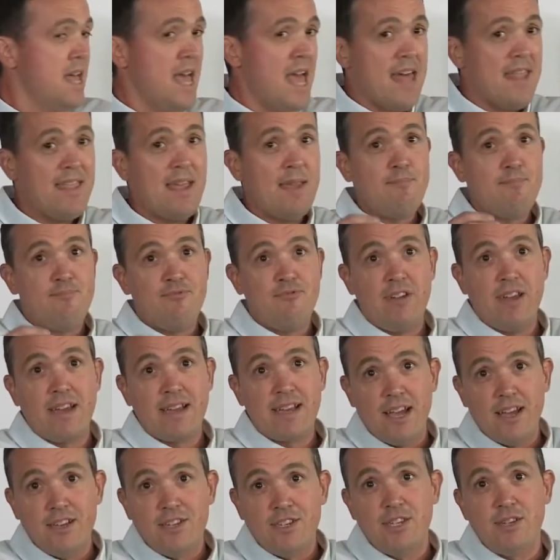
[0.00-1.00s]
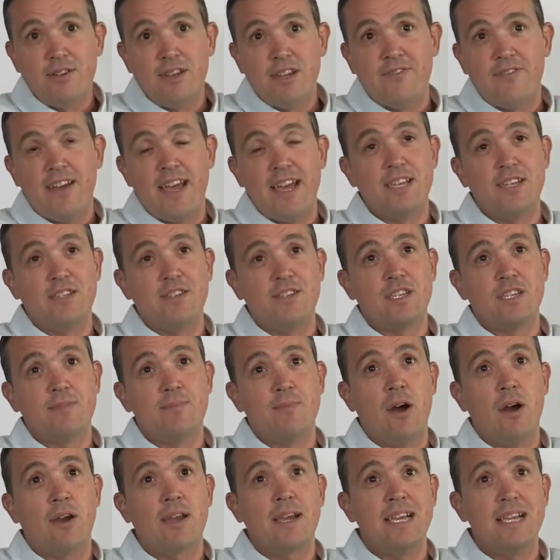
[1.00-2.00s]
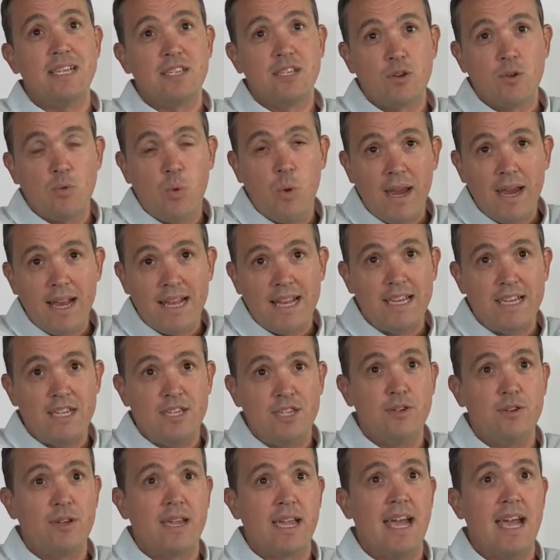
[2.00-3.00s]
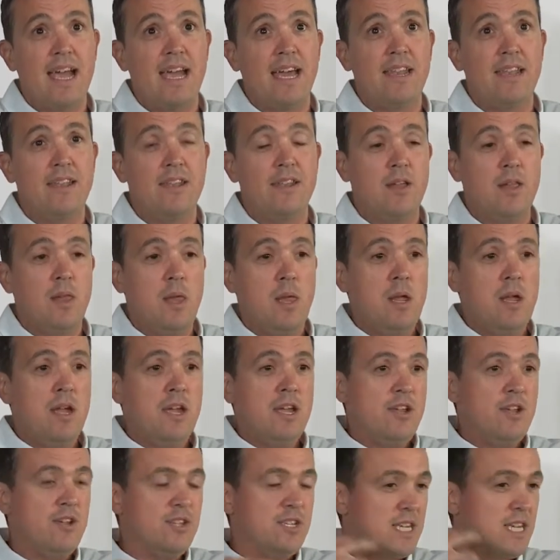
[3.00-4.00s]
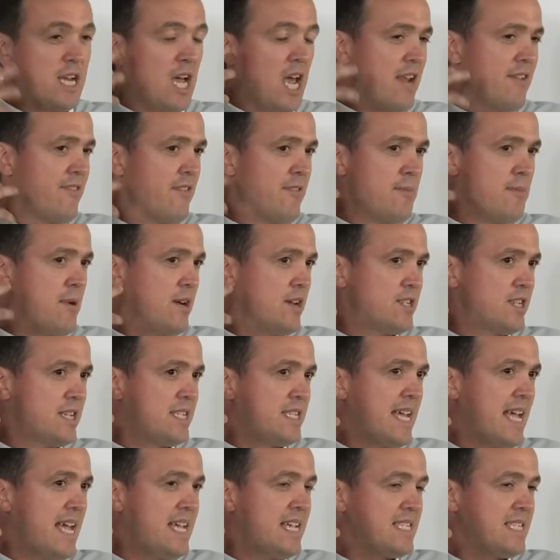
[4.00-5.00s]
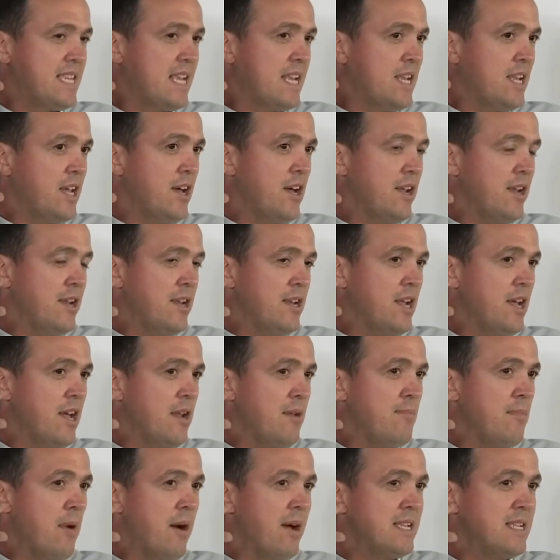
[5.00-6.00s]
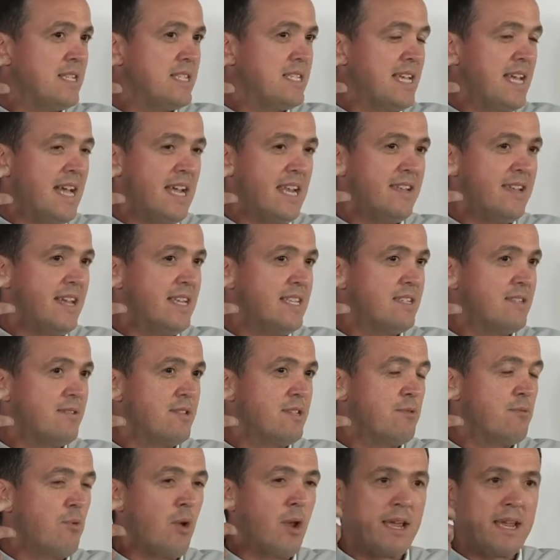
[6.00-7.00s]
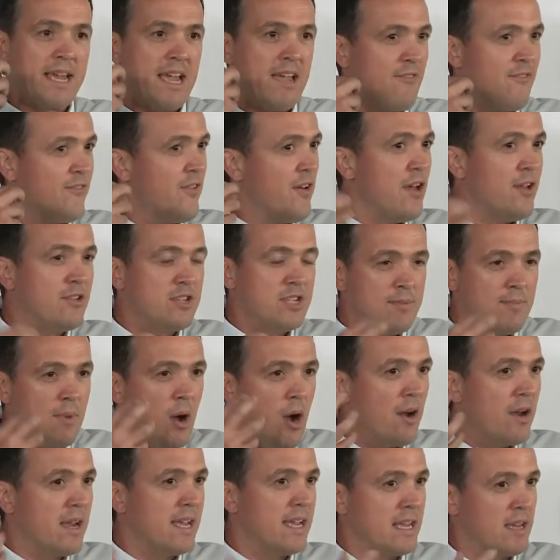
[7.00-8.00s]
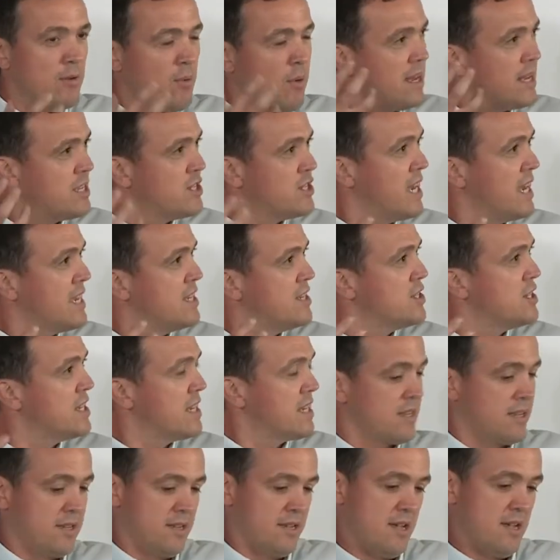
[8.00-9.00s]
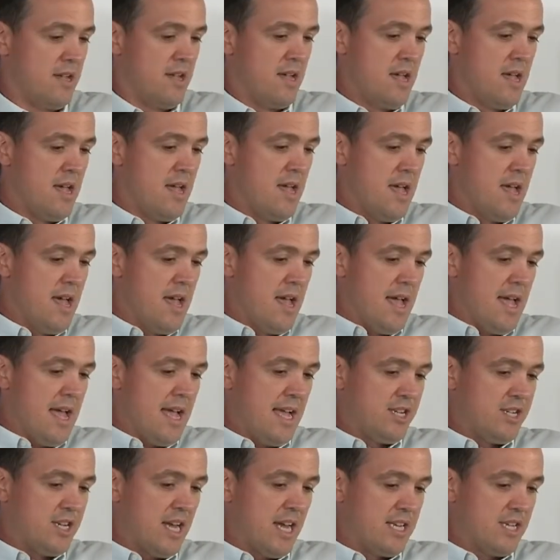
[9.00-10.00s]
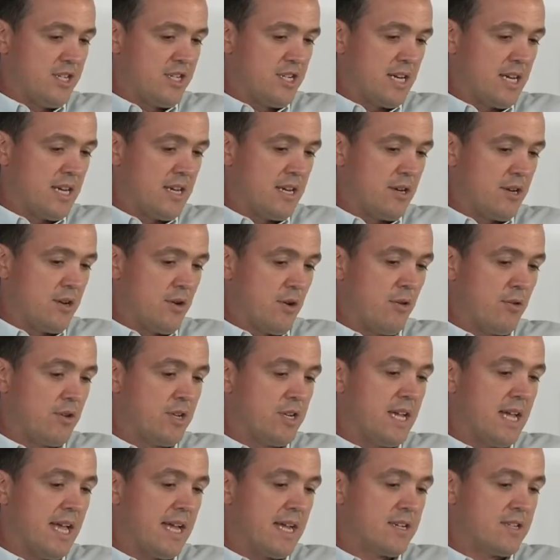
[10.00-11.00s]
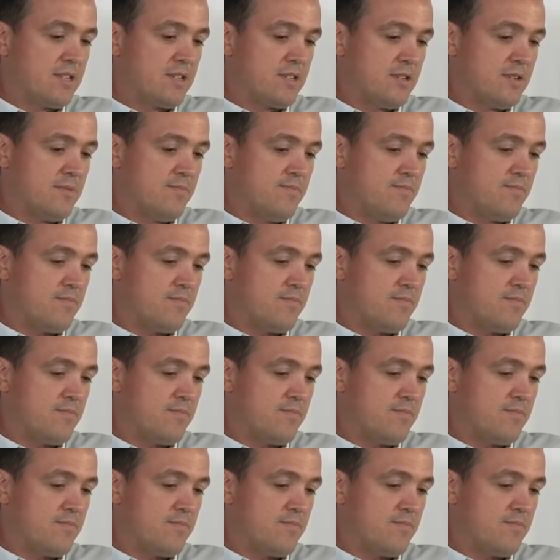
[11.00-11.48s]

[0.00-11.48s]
And then bring those new innovations to market as quickly as you can, using kind of very much a test and learn mindset, as you want to get first to market in quite a changing context.